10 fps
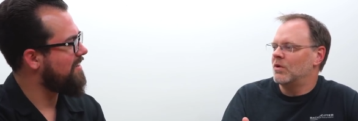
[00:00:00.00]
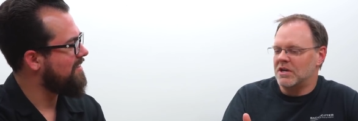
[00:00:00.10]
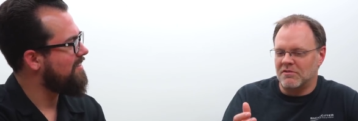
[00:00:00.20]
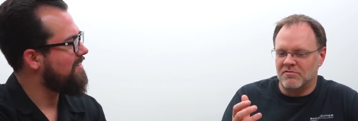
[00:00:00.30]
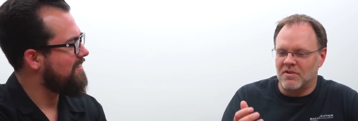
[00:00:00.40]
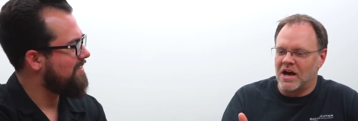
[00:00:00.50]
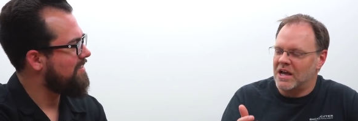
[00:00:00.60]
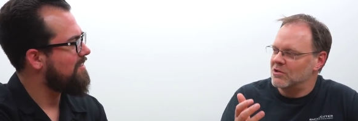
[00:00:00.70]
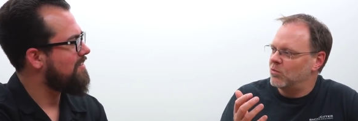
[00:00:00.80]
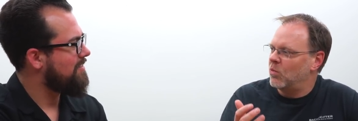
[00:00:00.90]
Speaker 1: yeah. we could
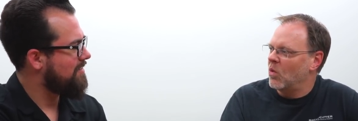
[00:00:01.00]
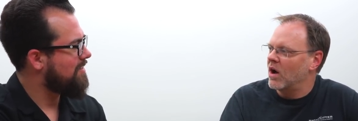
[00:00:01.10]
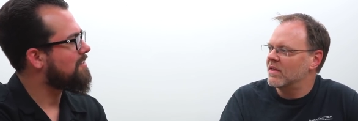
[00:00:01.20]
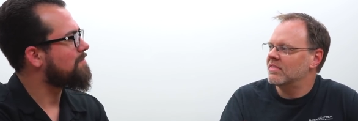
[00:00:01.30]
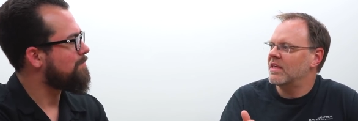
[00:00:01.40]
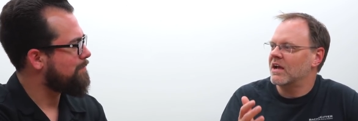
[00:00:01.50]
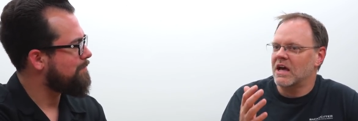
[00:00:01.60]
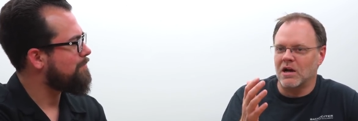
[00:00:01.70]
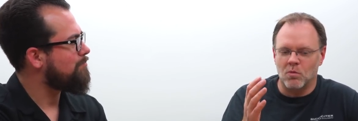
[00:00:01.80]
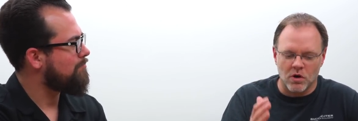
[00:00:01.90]
find one
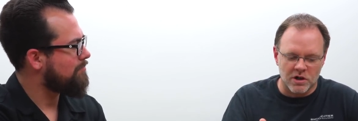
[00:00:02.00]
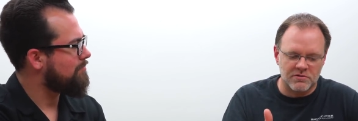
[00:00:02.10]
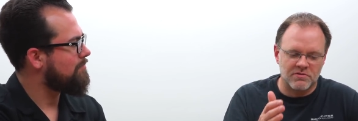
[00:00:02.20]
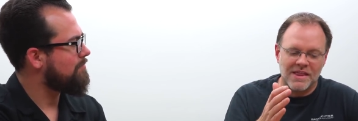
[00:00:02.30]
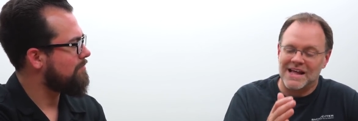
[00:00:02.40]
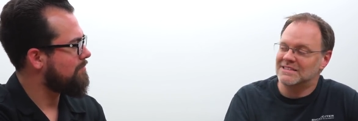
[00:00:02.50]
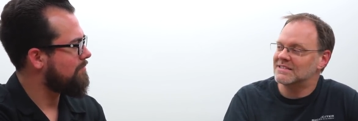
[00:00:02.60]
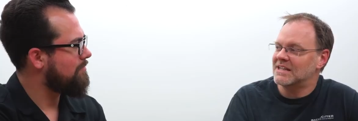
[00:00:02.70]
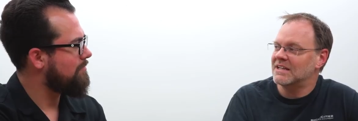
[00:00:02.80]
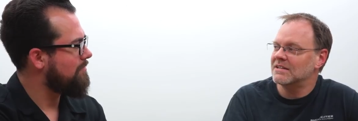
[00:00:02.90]
that kind of worked for that
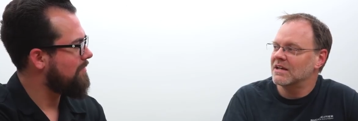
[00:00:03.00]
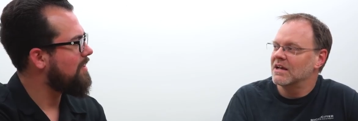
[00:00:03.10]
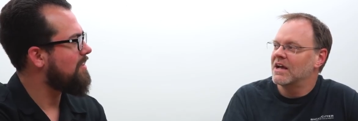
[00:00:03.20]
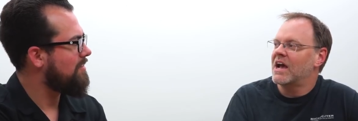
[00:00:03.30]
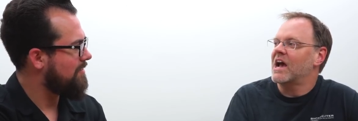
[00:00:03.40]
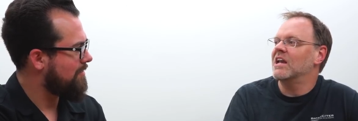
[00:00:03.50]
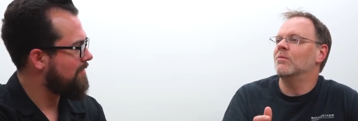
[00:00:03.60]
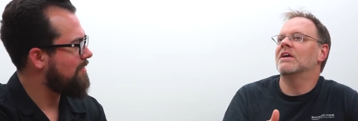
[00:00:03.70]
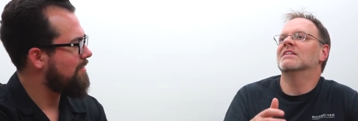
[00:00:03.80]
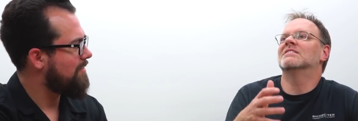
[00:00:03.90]
scene,
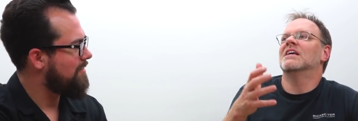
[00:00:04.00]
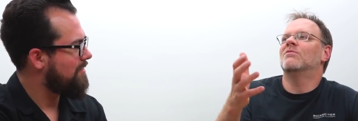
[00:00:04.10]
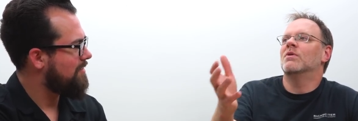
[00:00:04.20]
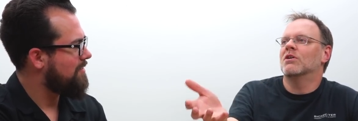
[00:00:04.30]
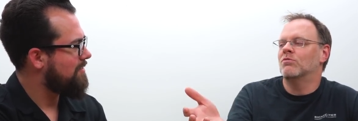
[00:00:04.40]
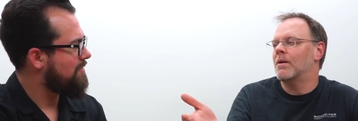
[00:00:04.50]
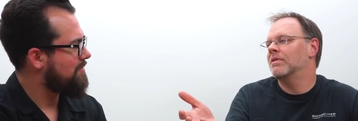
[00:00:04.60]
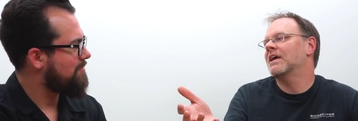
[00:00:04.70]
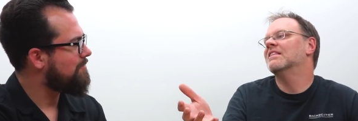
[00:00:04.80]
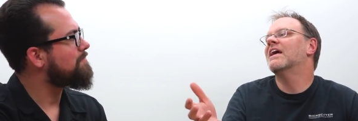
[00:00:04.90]
and then we could see if we could
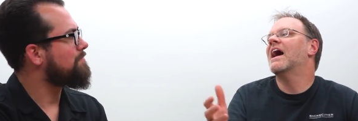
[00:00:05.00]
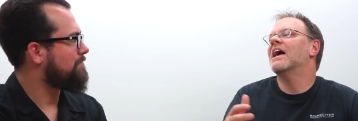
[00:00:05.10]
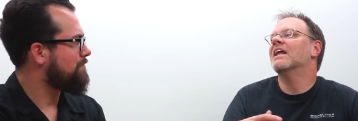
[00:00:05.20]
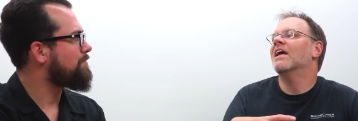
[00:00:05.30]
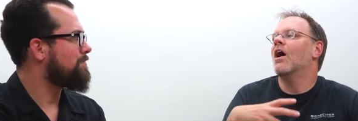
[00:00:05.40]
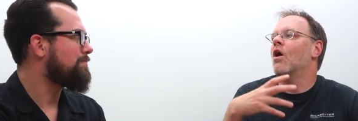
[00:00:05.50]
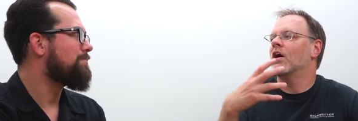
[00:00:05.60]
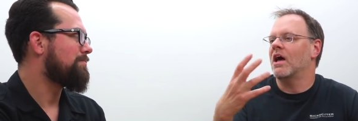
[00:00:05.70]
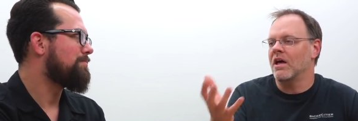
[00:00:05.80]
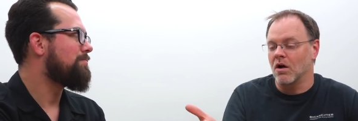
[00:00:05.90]
replicate that
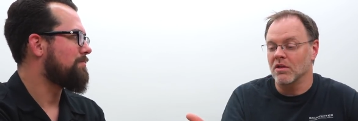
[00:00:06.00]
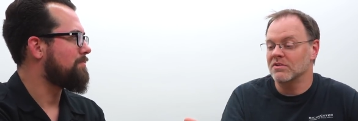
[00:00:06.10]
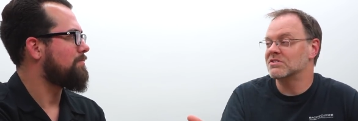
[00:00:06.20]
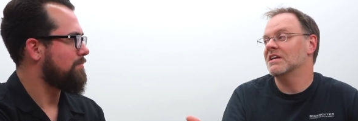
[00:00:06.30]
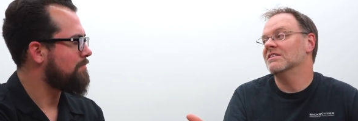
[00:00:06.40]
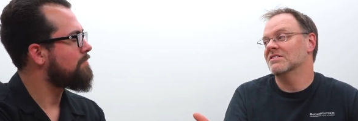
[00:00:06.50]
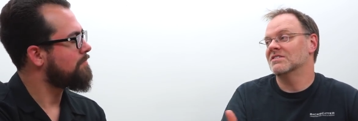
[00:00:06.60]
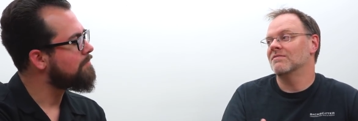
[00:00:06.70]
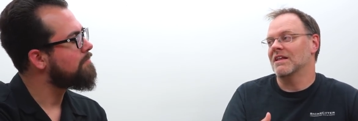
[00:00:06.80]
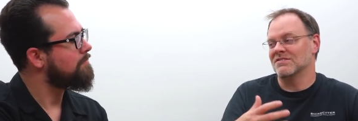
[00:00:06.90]
at other scenes
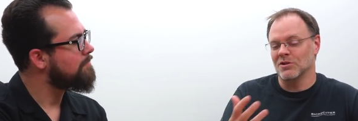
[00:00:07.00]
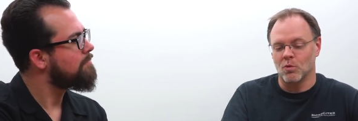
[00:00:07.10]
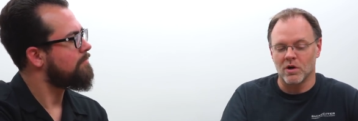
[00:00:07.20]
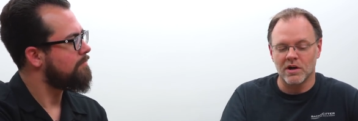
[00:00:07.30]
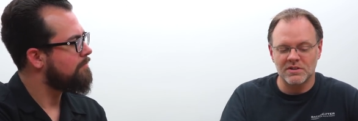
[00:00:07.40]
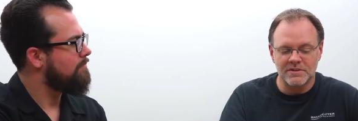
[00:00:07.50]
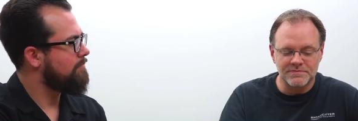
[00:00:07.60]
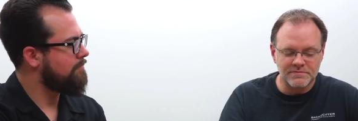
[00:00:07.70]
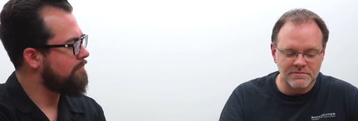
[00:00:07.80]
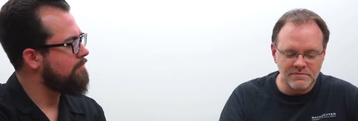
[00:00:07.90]
to see if that still worked.
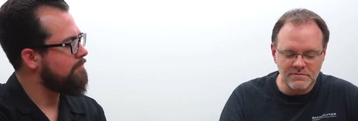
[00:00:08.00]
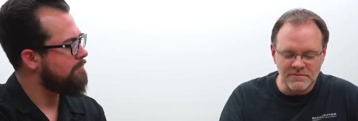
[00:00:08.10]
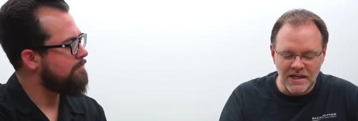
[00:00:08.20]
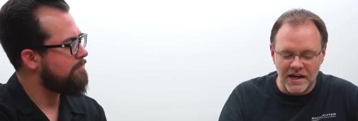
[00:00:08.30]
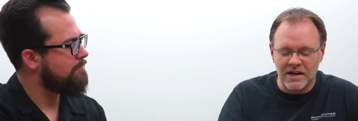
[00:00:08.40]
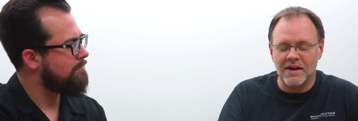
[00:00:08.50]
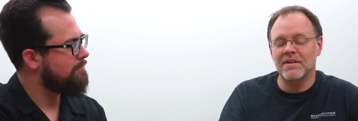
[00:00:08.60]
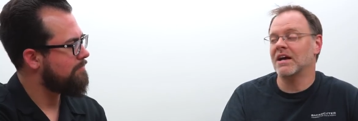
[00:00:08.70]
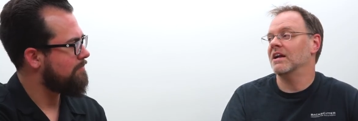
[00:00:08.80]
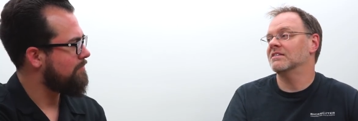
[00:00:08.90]
Mm-hmm. I don't
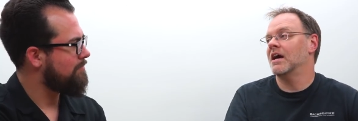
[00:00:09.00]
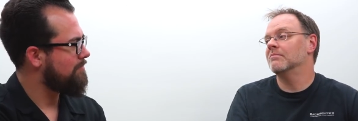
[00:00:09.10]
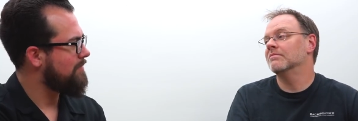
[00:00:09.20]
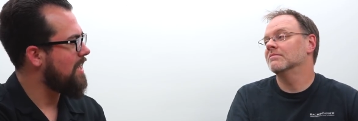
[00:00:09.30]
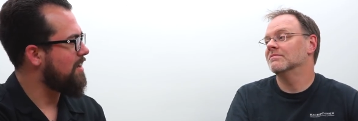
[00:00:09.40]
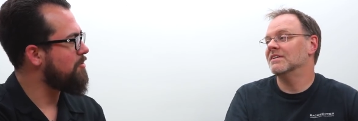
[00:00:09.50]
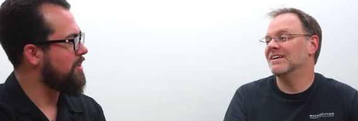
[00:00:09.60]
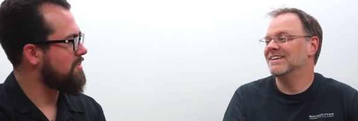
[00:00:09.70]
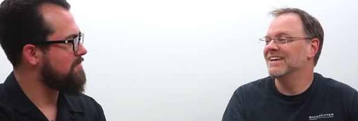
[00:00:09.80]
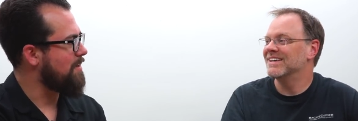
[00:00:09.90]
have that kind of time. Yeah, who
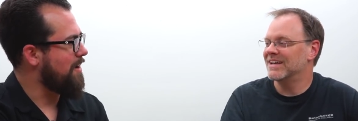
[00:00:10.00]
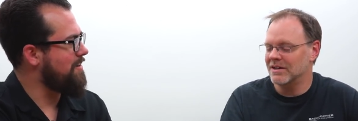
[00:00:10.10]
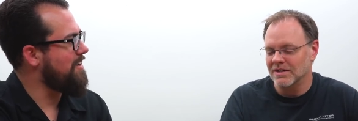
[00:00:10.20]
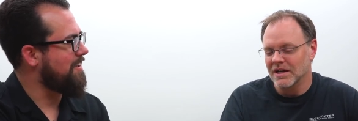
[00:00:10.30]
does? Yeah. yeah.